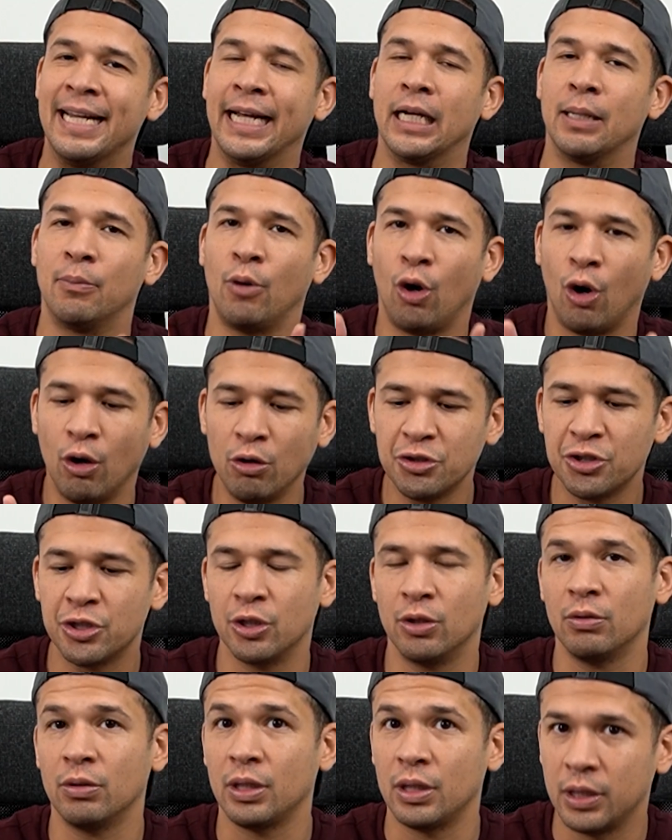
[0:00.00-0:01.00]
And I'm
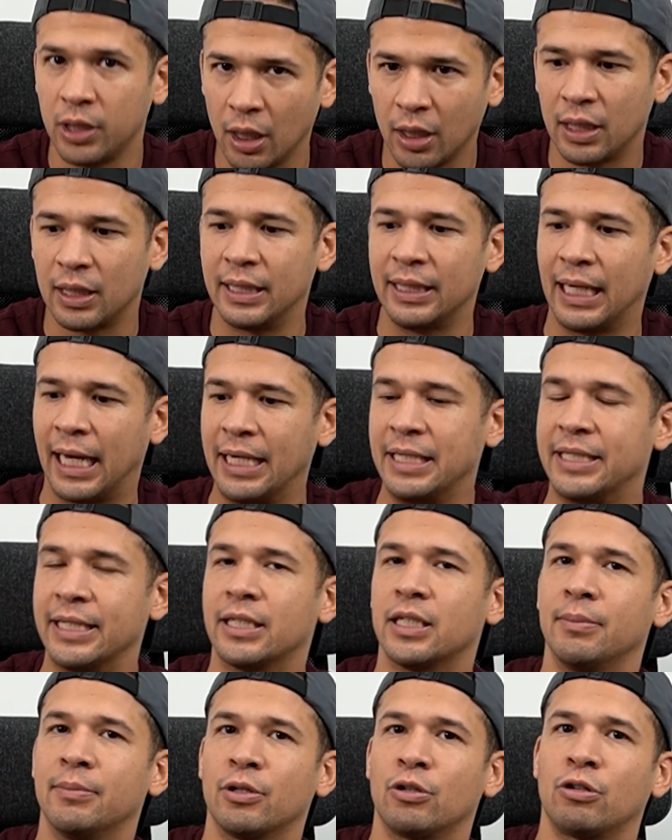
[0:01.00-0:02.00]
also, luckily, I did
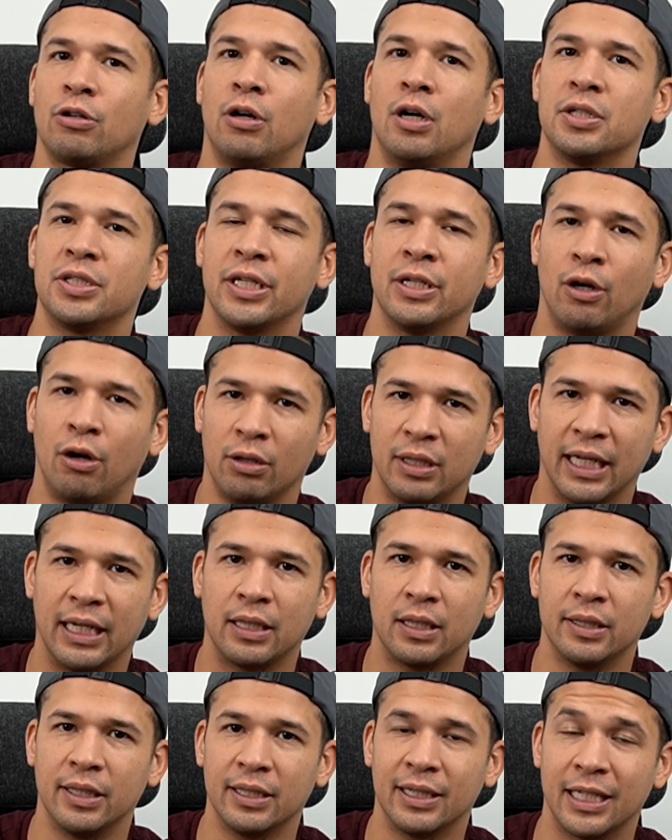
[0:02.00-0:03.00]
come across an online
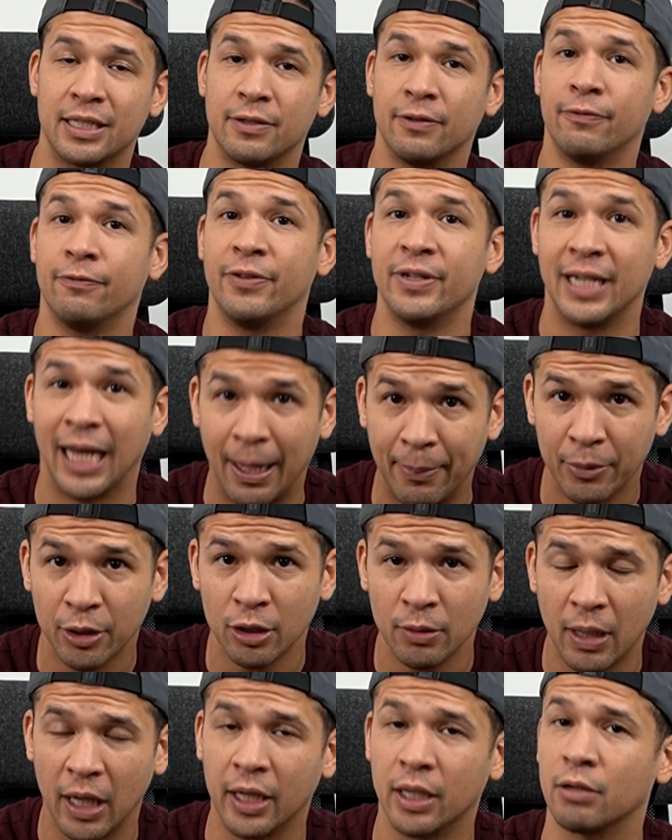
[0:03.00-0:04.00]
clinic that's
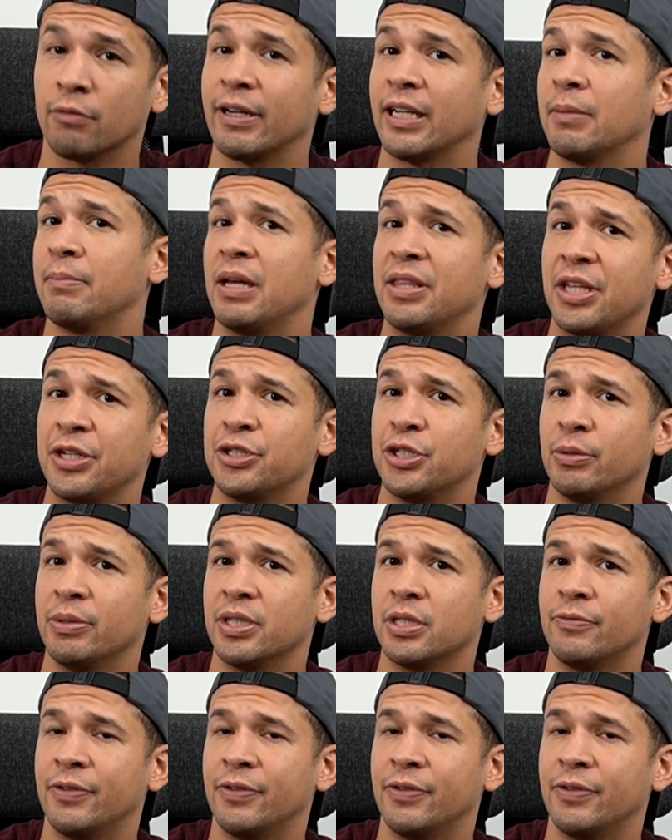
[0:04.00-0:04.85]
phenomenal. I'm gonna recommend that to you in this